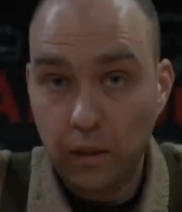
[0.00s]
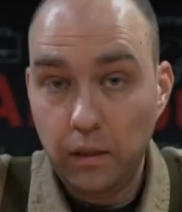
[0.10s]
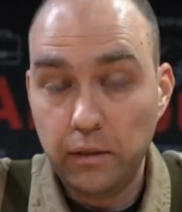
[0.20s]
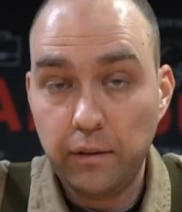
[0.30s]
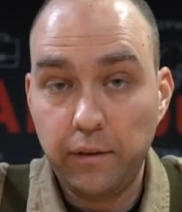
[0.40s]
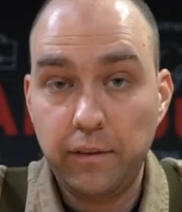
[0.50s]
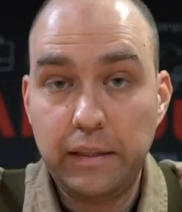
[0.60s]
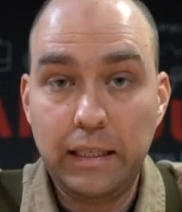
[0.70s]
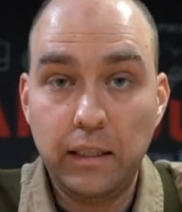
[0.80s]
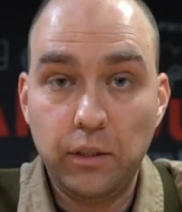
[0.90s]
Another
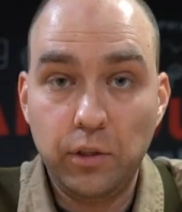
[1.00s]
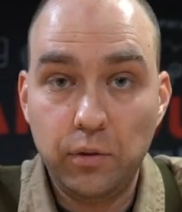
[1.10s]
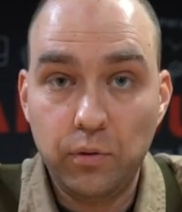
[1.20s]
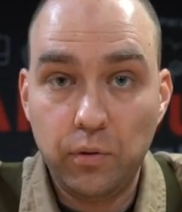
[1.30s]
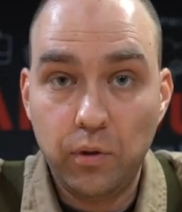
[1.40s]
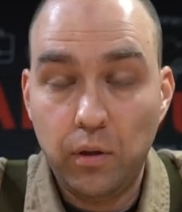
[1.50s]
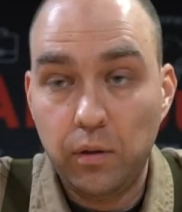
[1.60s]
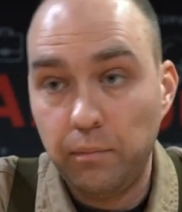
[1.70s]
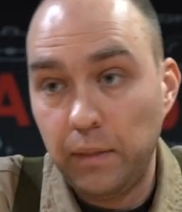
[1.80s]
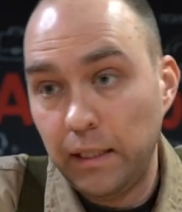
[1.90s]
thing
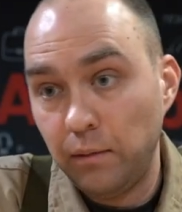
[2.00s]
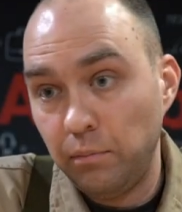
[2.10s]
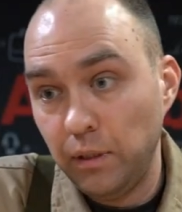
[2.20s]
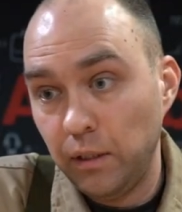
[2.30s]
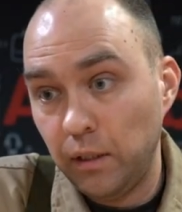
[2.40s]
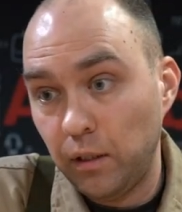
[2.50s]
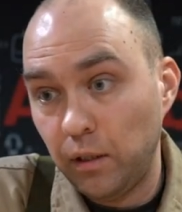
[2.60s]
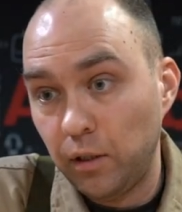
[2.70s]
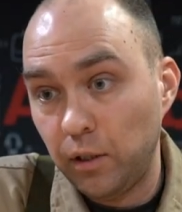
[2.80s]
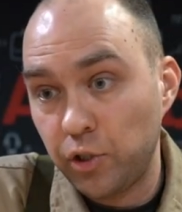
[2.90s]
you may be
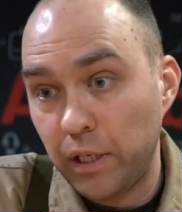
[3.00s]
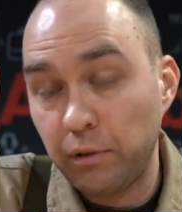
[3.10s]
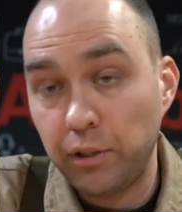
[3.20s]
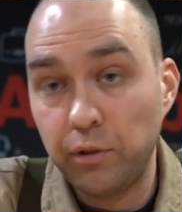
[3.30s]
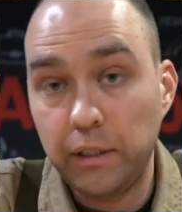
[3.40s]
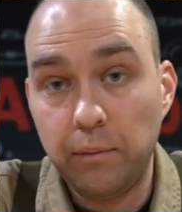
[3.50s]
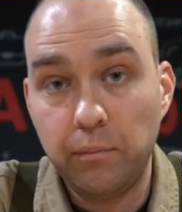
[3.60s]
sharing your